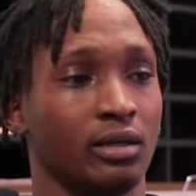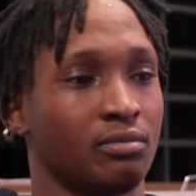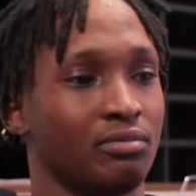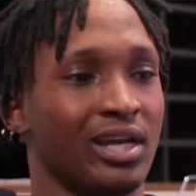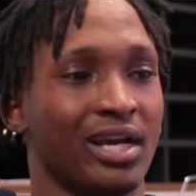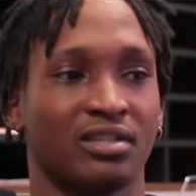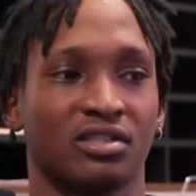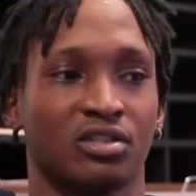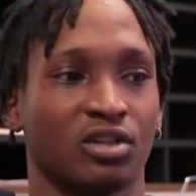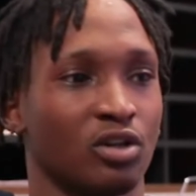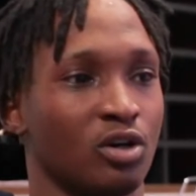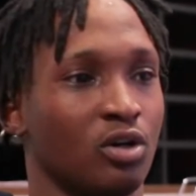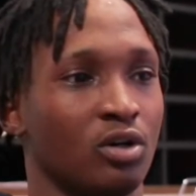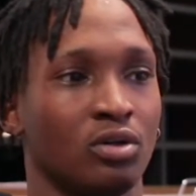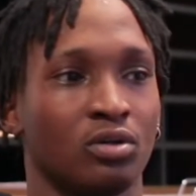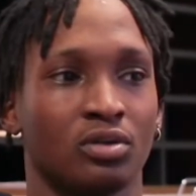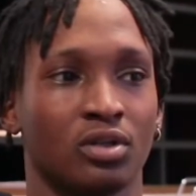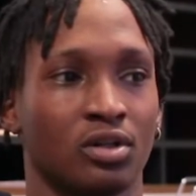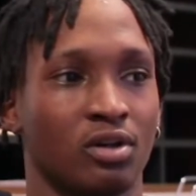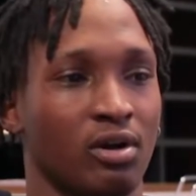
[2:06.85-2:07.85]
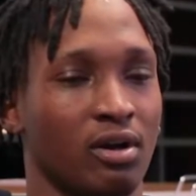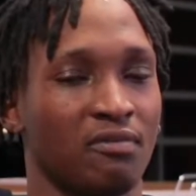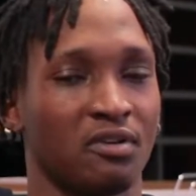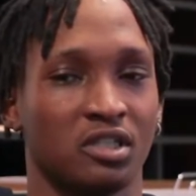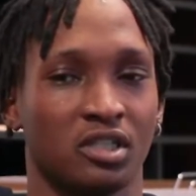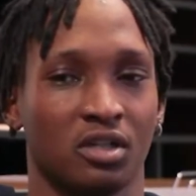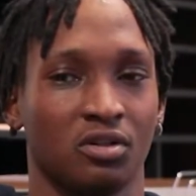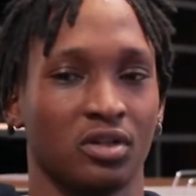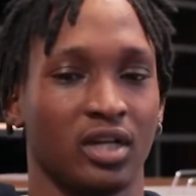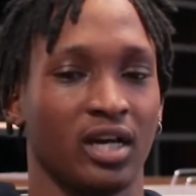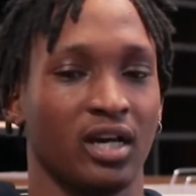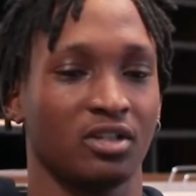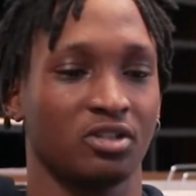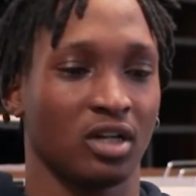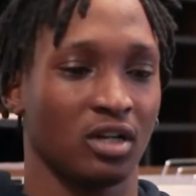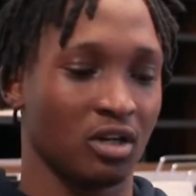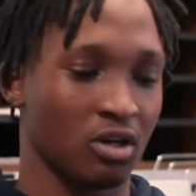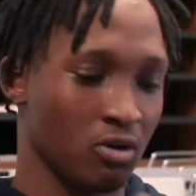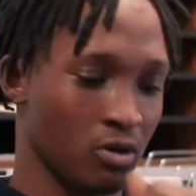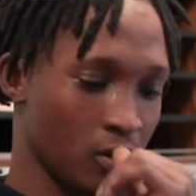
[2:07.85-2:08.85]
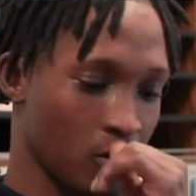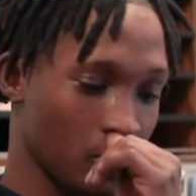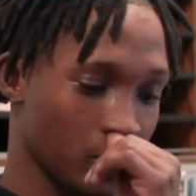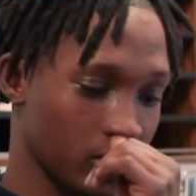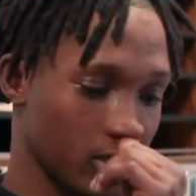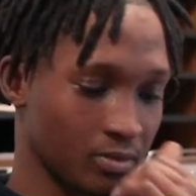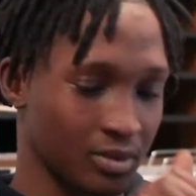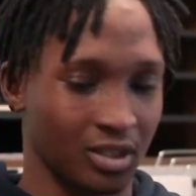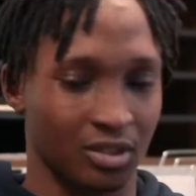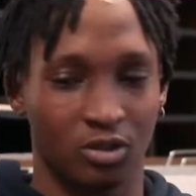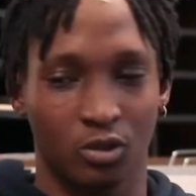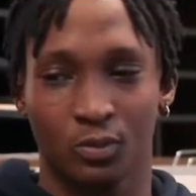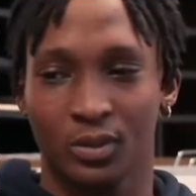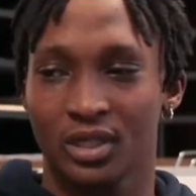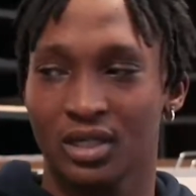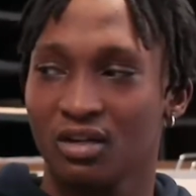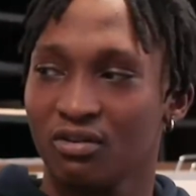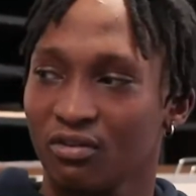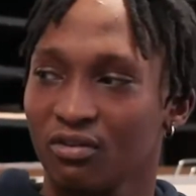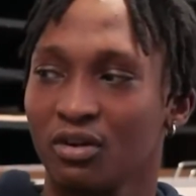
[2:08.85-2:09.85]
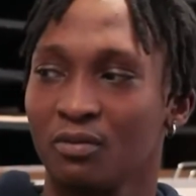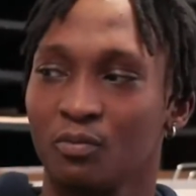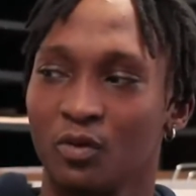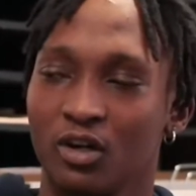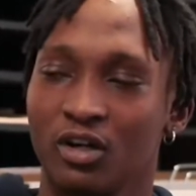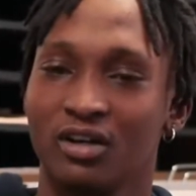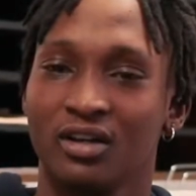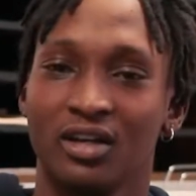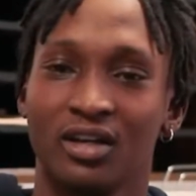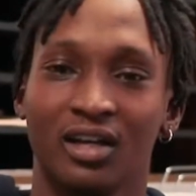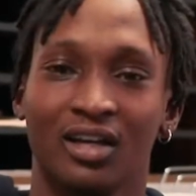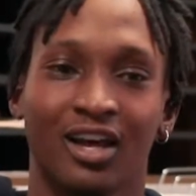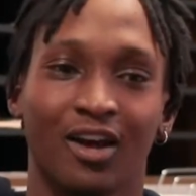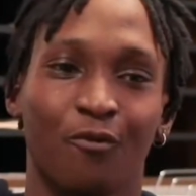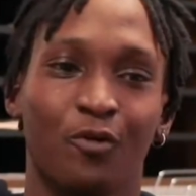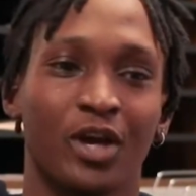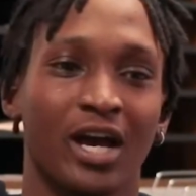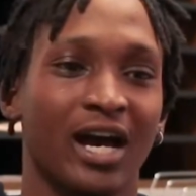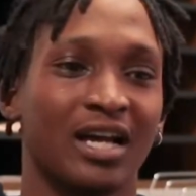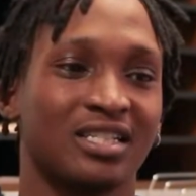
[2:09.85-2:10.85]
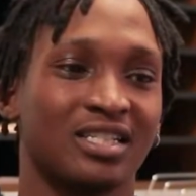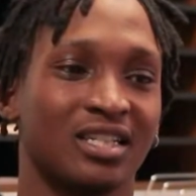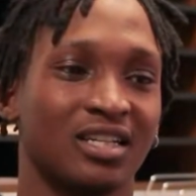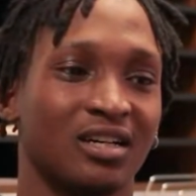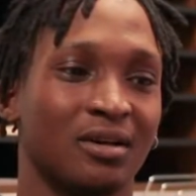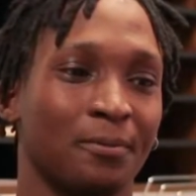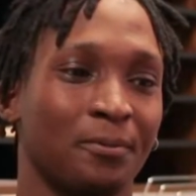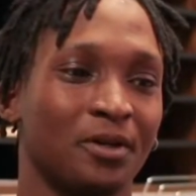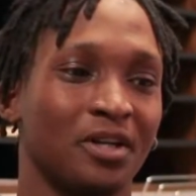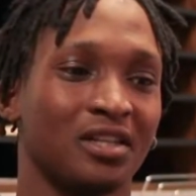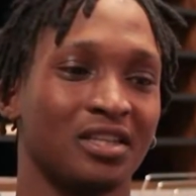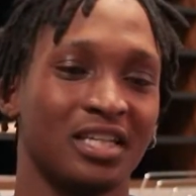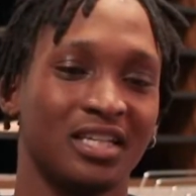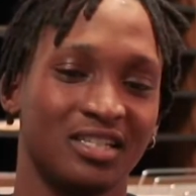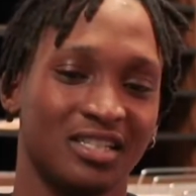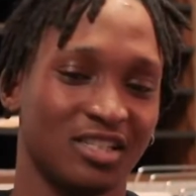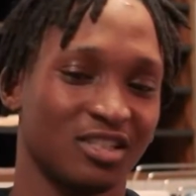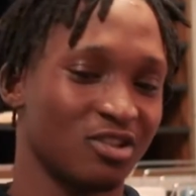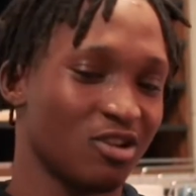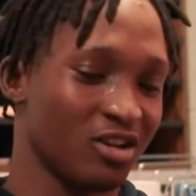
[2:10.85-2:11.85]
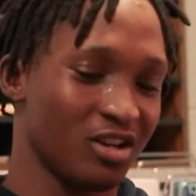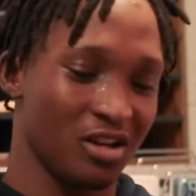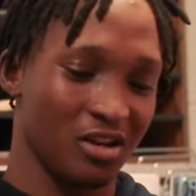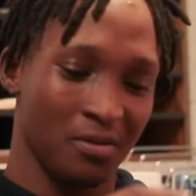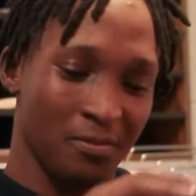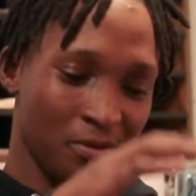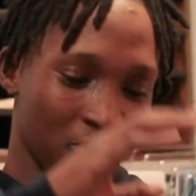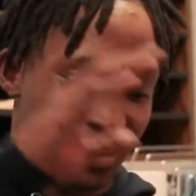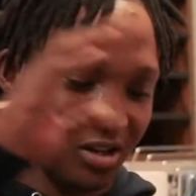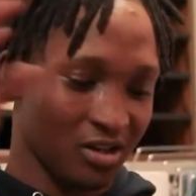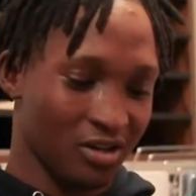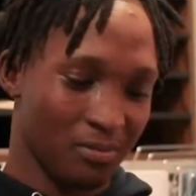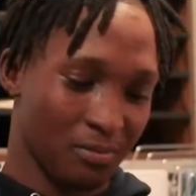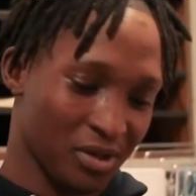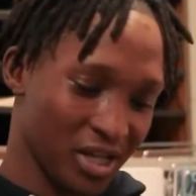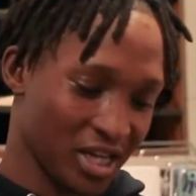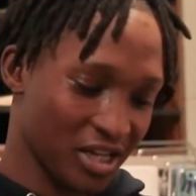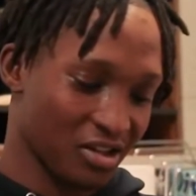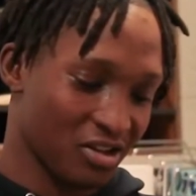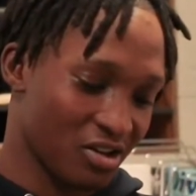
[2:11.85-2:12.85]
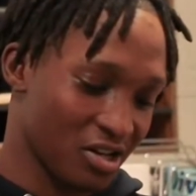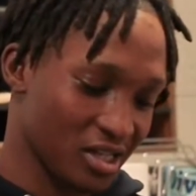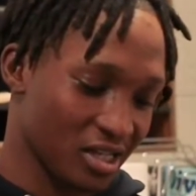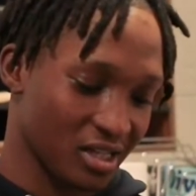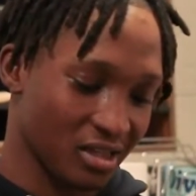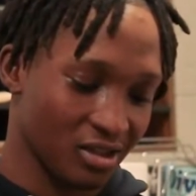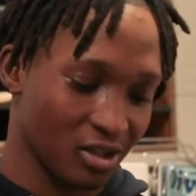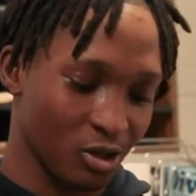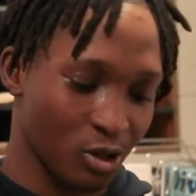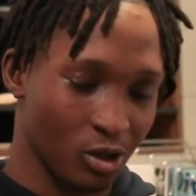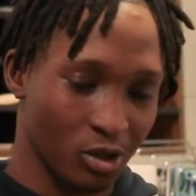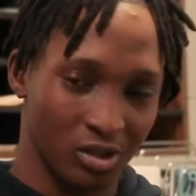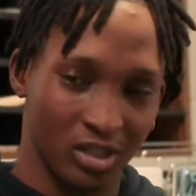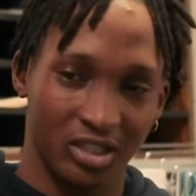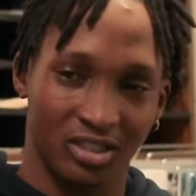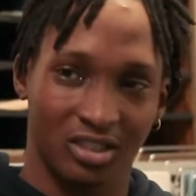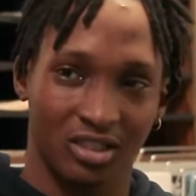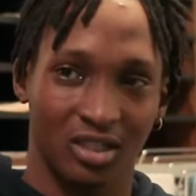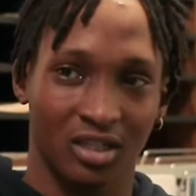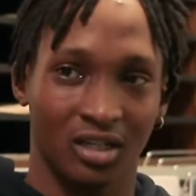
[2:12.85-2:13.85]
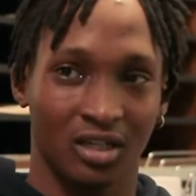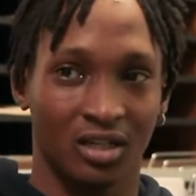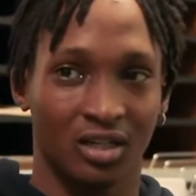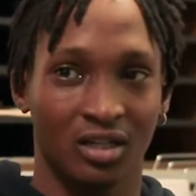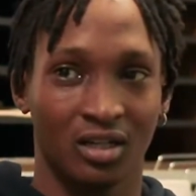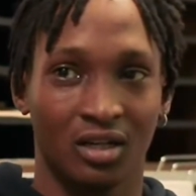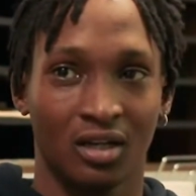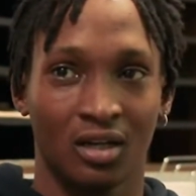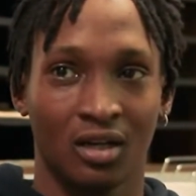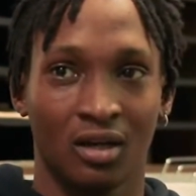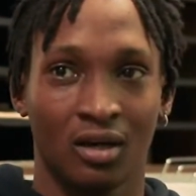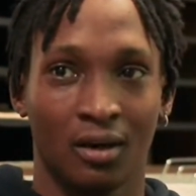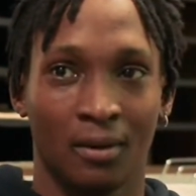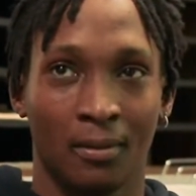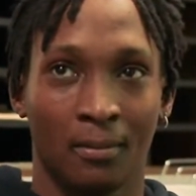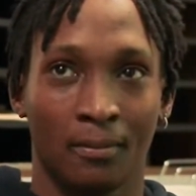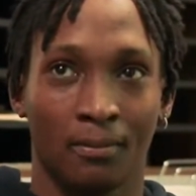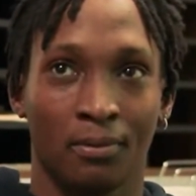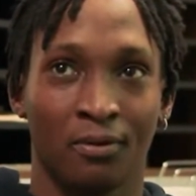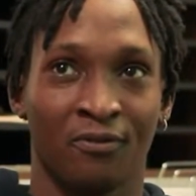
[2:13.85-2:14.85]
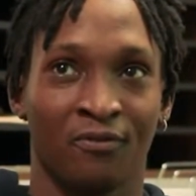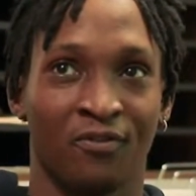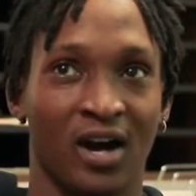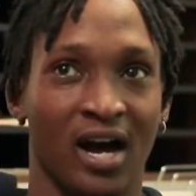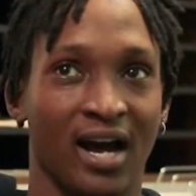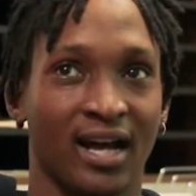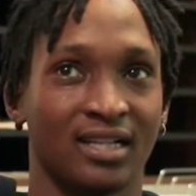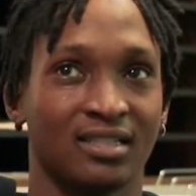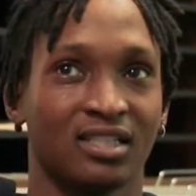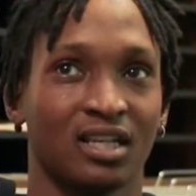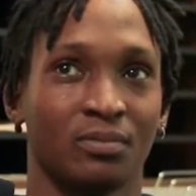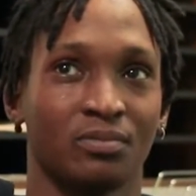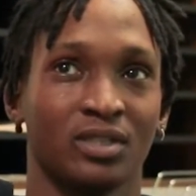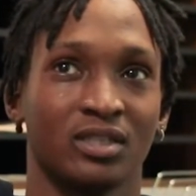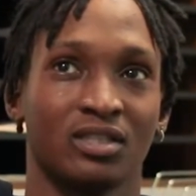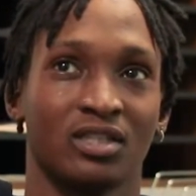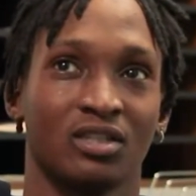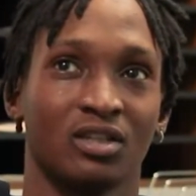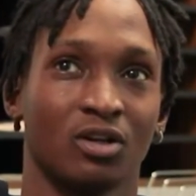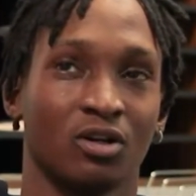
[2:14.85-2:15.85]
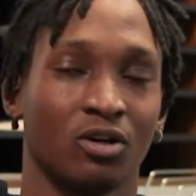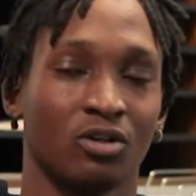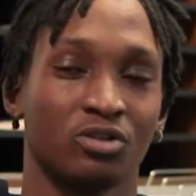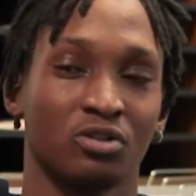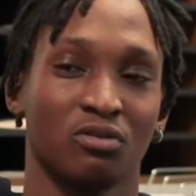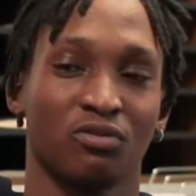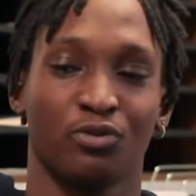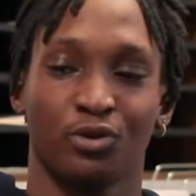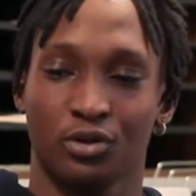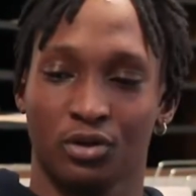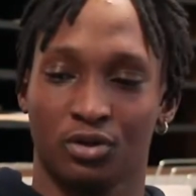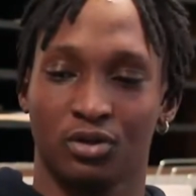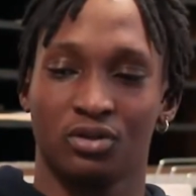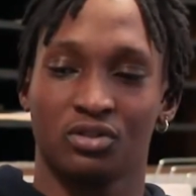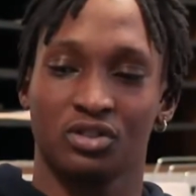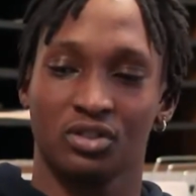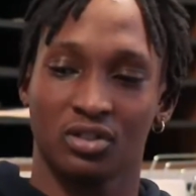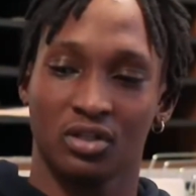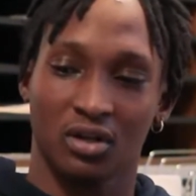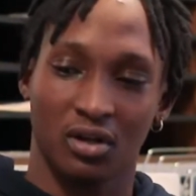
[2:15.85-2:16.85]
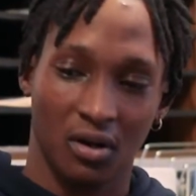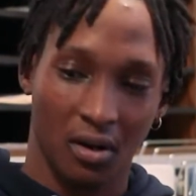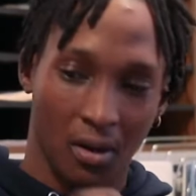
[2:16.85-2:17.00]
That's the goal. Every single day I try to go in with something a little bit different, but if we had to put a thesis on it, put a blanket on it, the goal is to provide something to the culture for the culture.